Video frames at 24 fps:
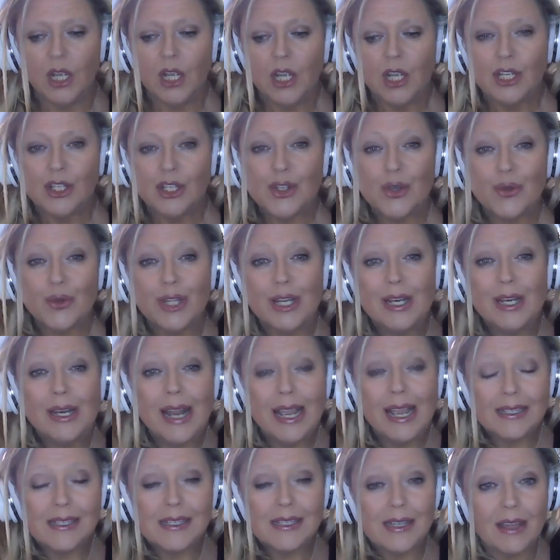So the
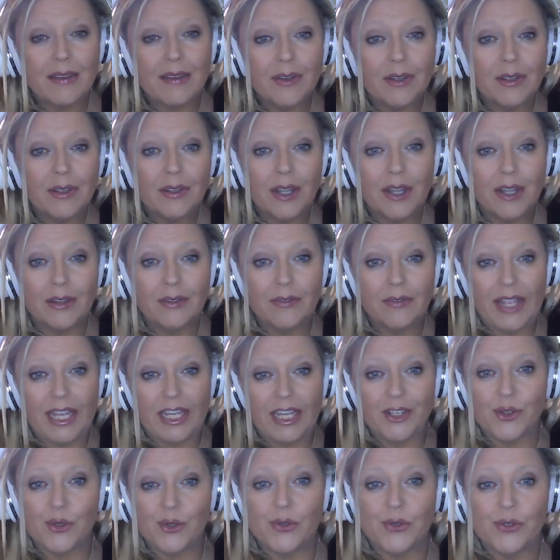next level of
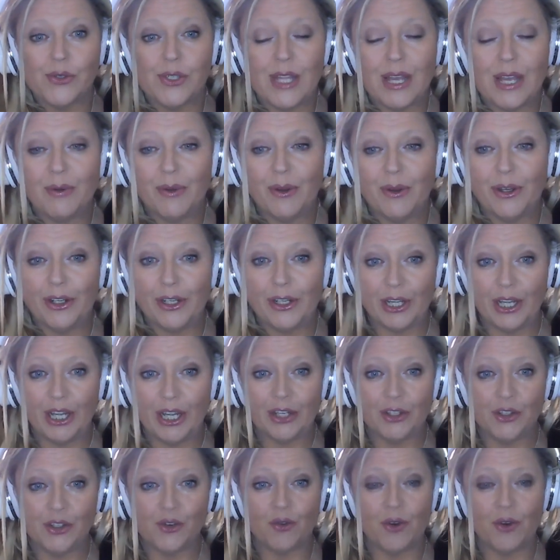angels that we're going to
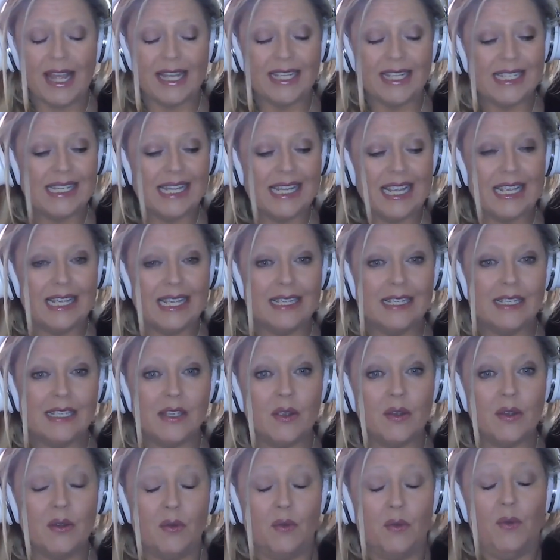address is,
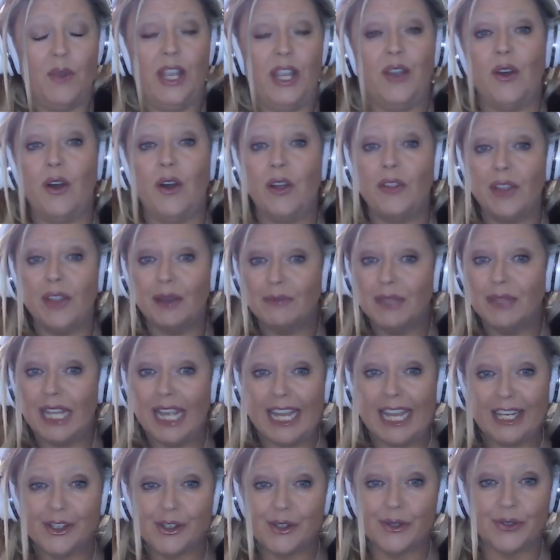we call them the
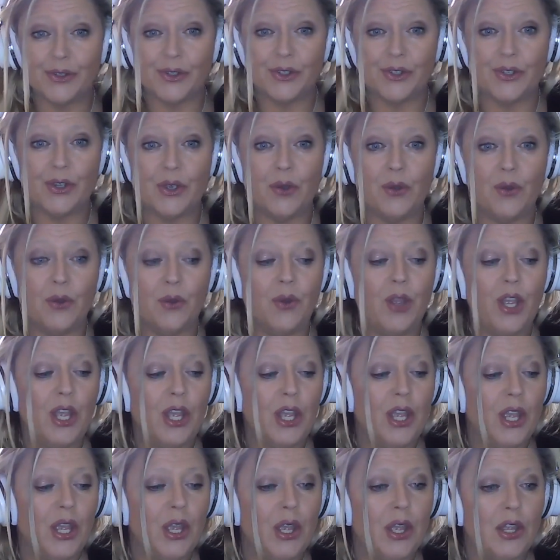angels. So
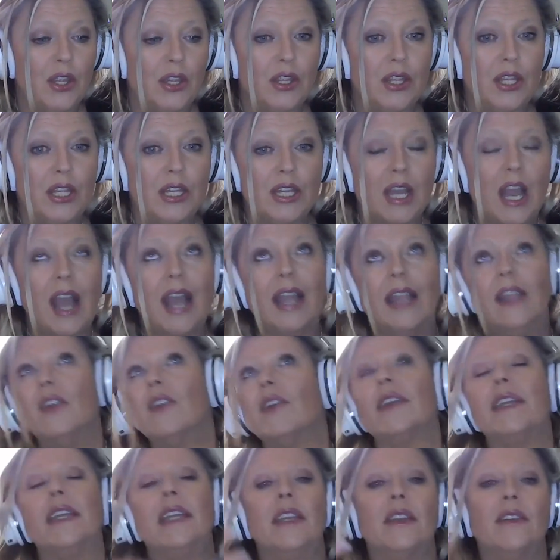the
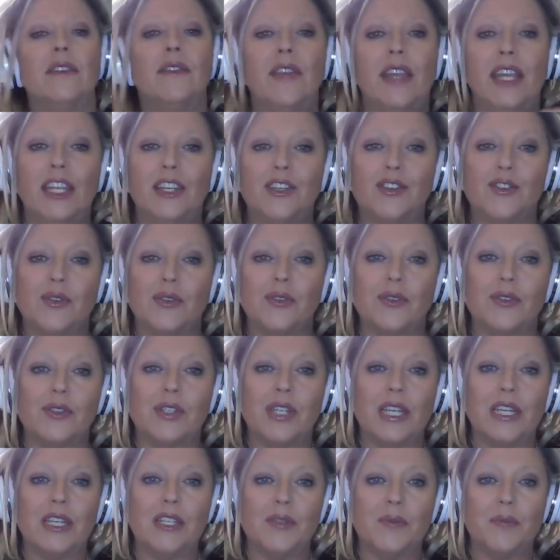hierarchy of angels
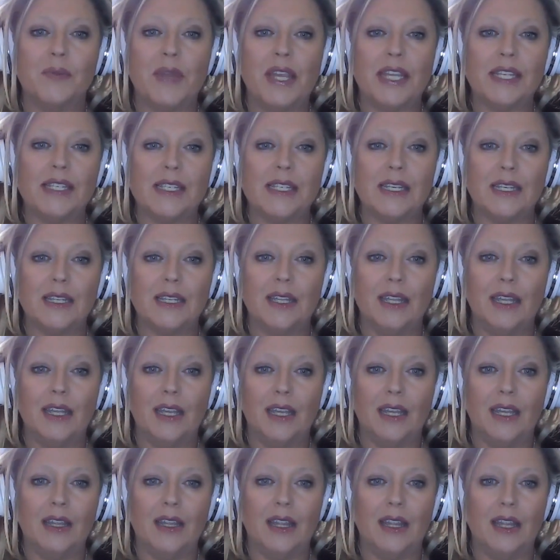is
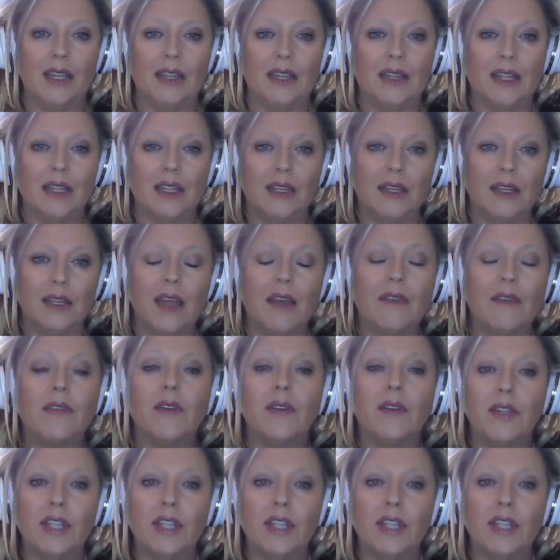basically the level